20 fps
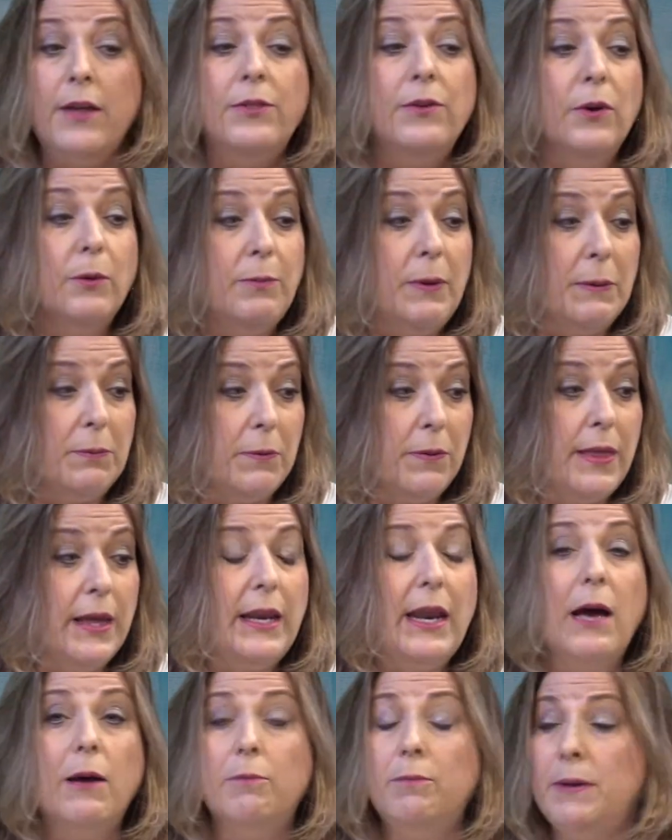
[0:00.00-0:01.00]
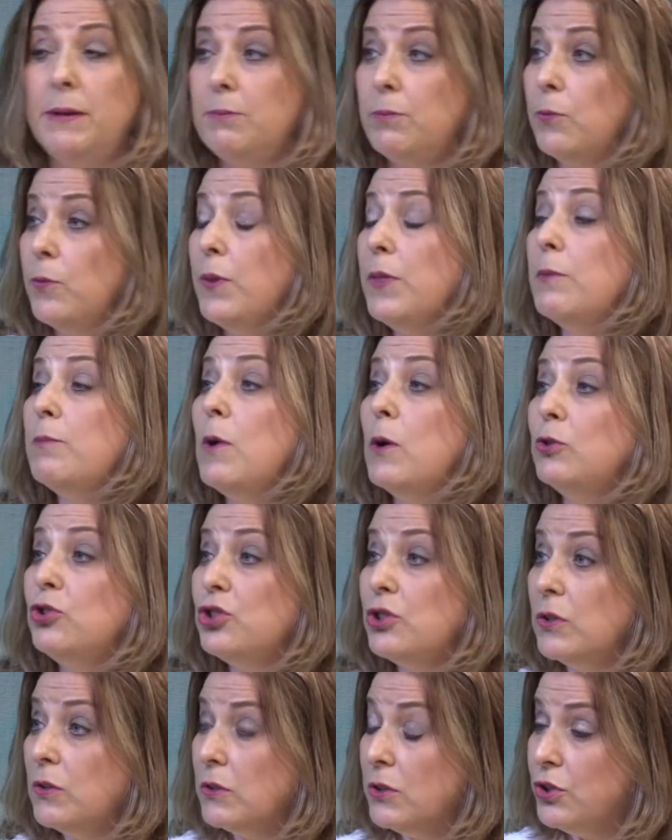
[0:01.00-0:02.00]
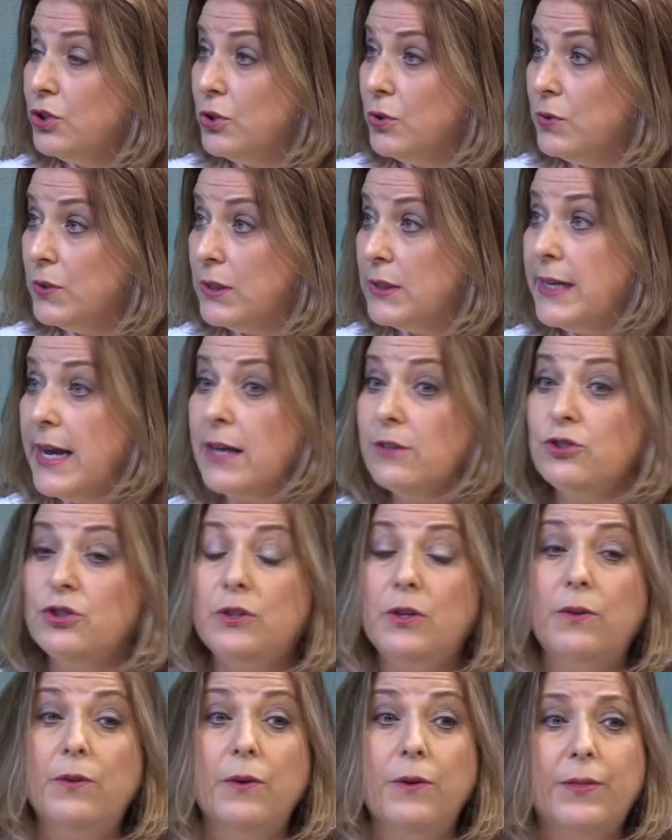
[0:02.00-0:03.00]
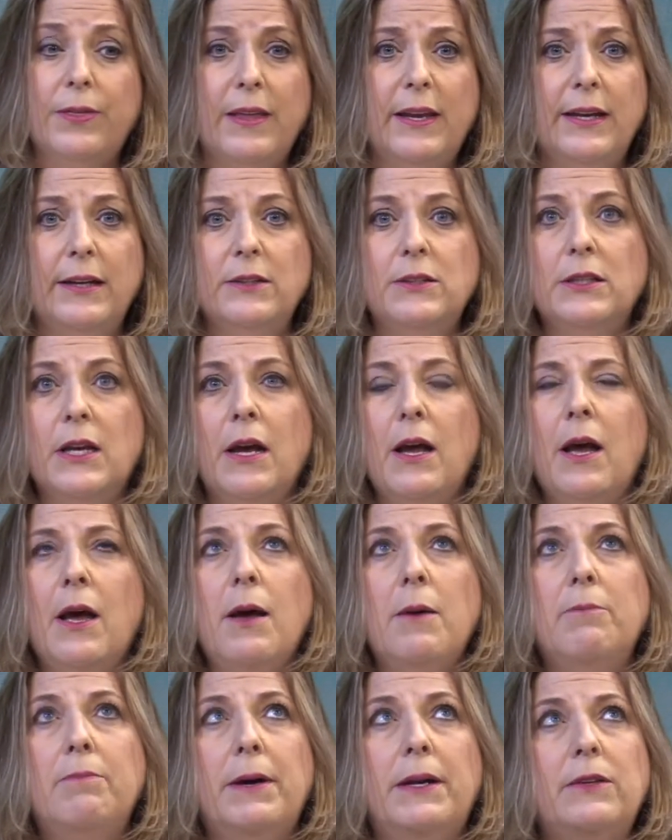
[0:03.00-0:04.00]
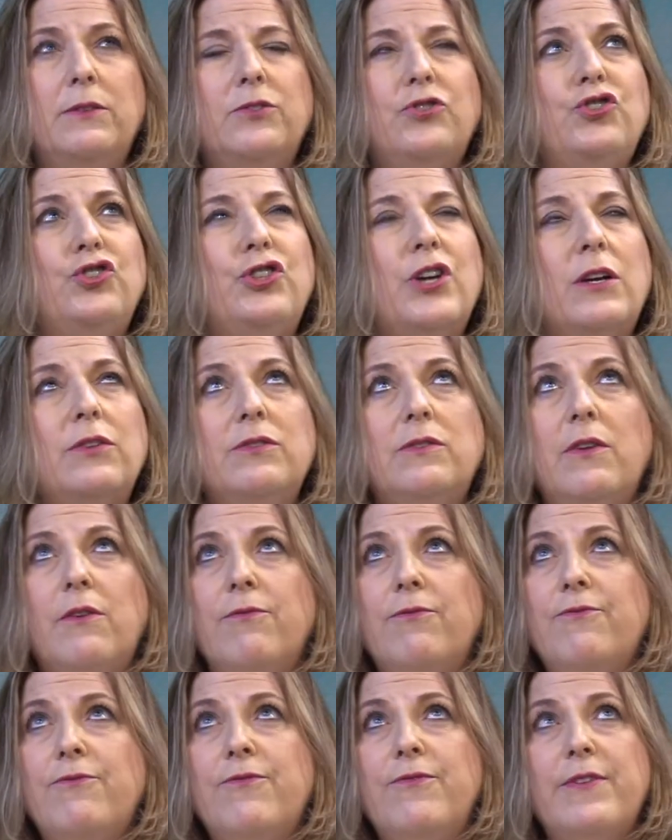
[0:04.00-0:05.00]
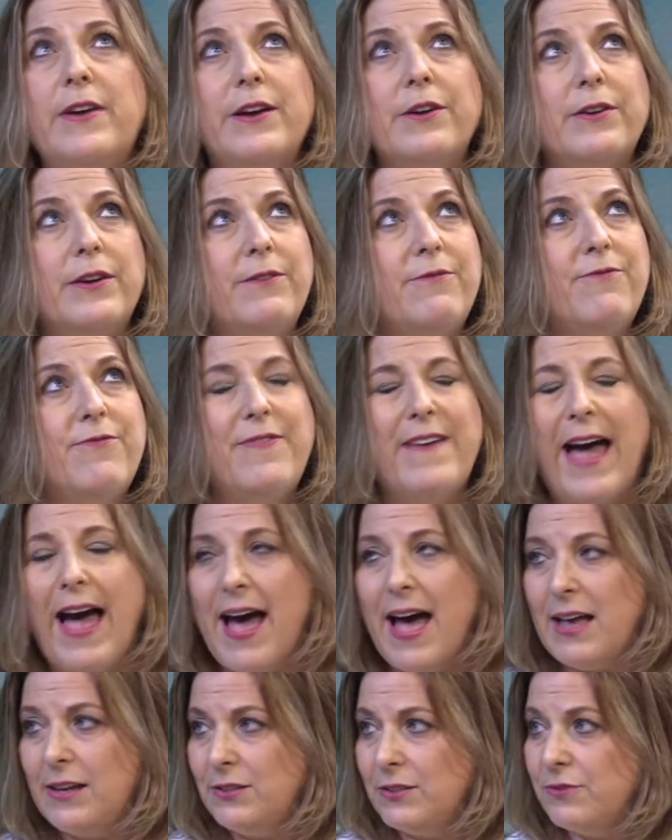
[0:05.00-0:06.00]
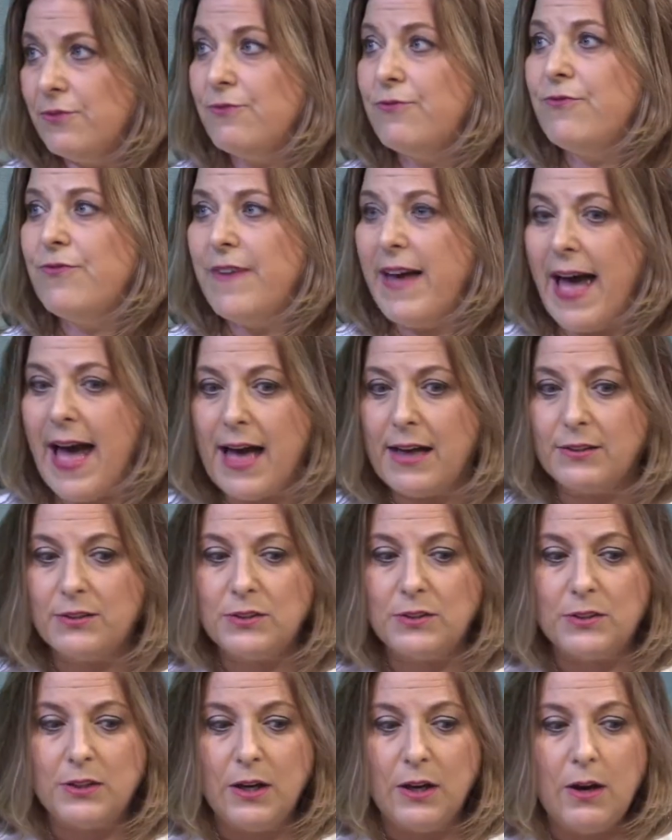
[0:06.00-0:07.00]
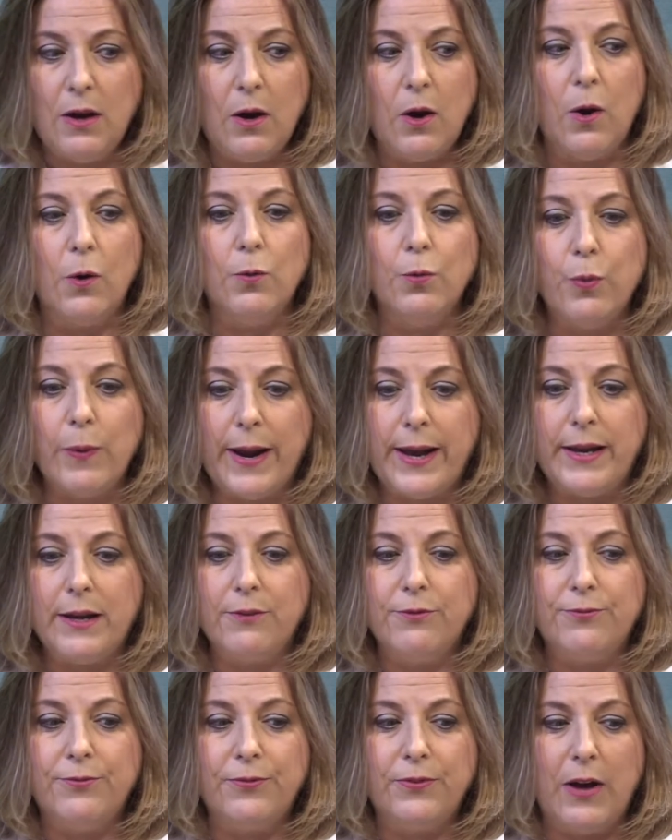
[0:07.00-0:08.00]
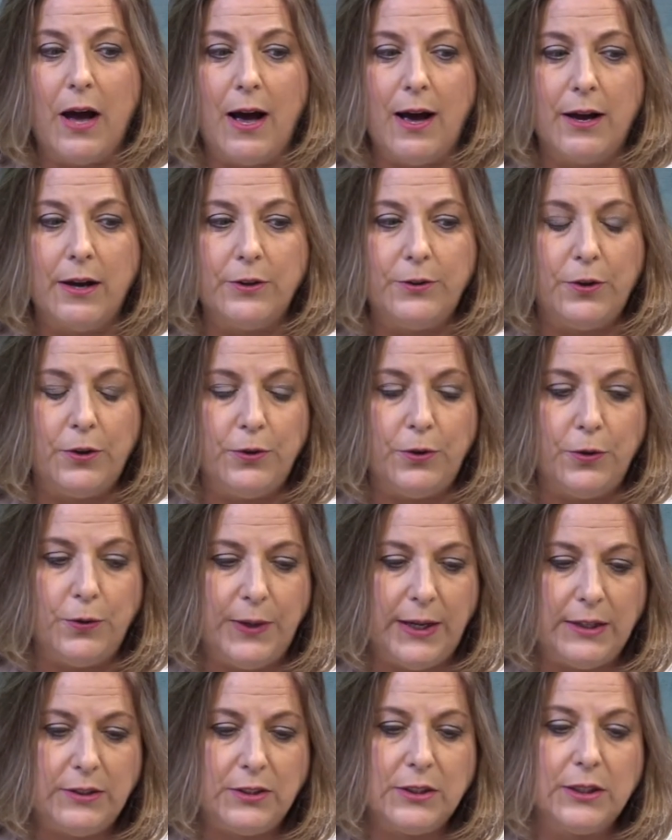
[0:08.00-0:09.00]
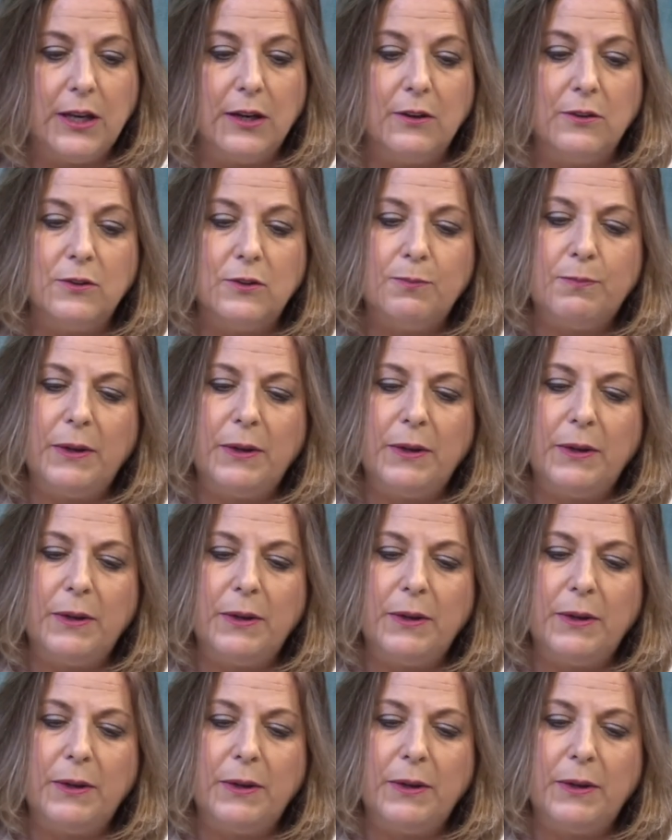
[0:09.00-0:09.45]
There are people that help people with emotional issues attached to their things, but it's just a very vast, vast array of uh, unique skills.